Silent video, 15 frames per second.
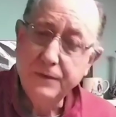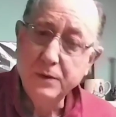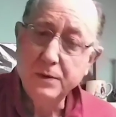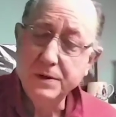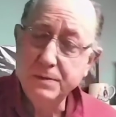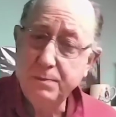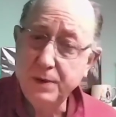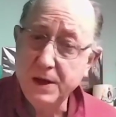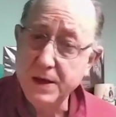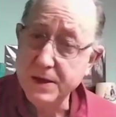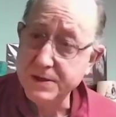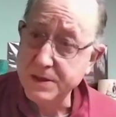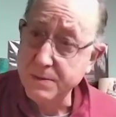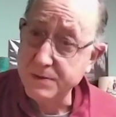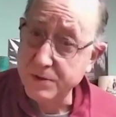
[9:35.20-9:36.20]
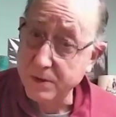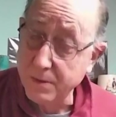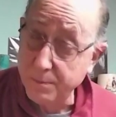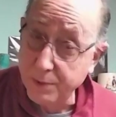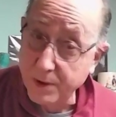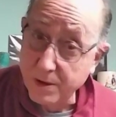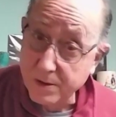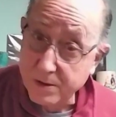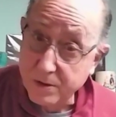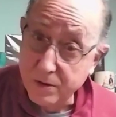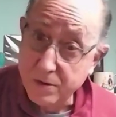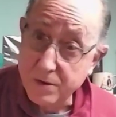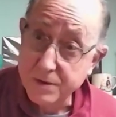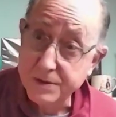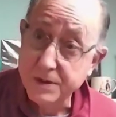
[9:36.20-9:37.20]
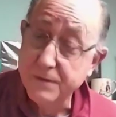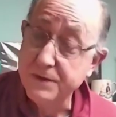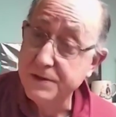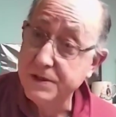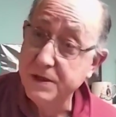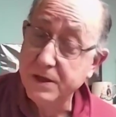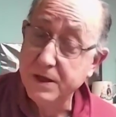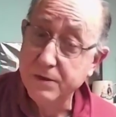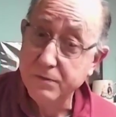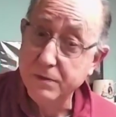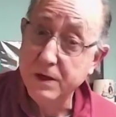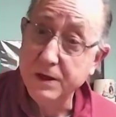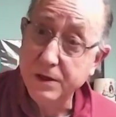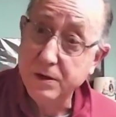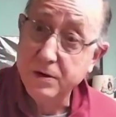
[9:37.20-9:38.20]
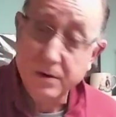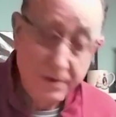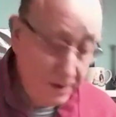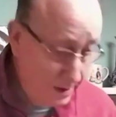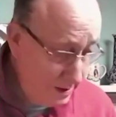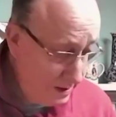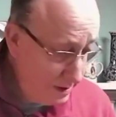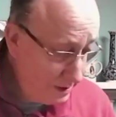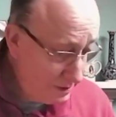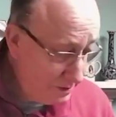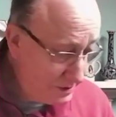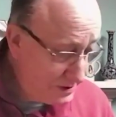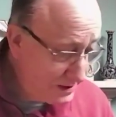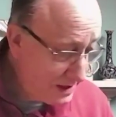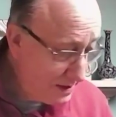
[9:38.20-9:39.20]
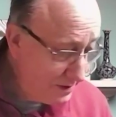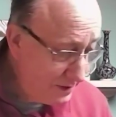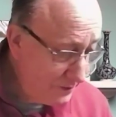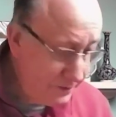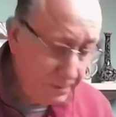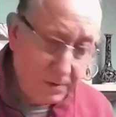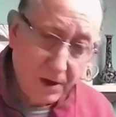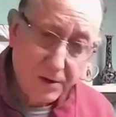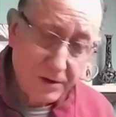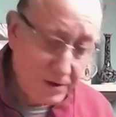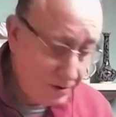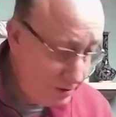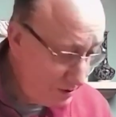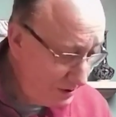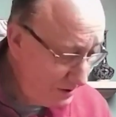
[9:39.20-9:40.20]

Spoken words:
play some sort of block chords, obviously you get a really good sound off a block chord.